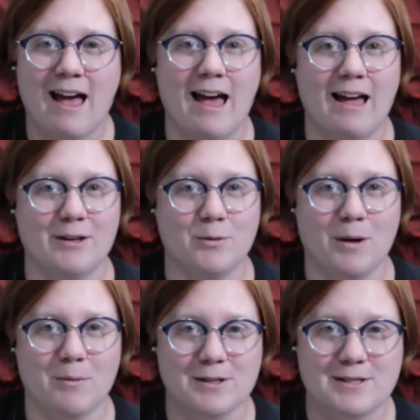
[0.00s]
And we
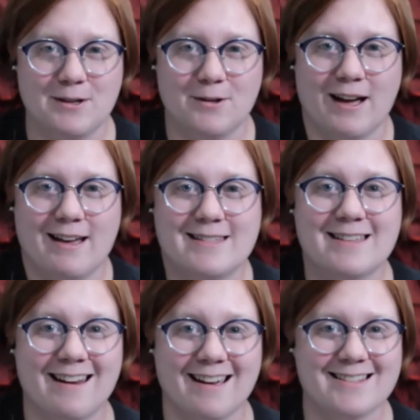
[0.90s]
will see you guys
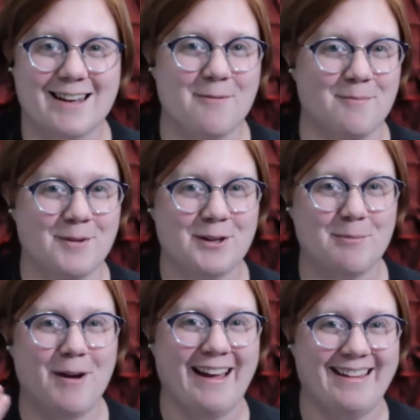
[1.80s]
next time.
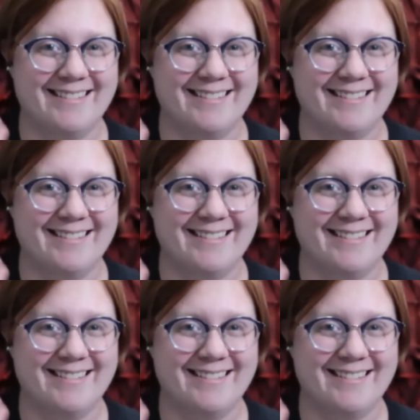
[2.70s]
Goodbye.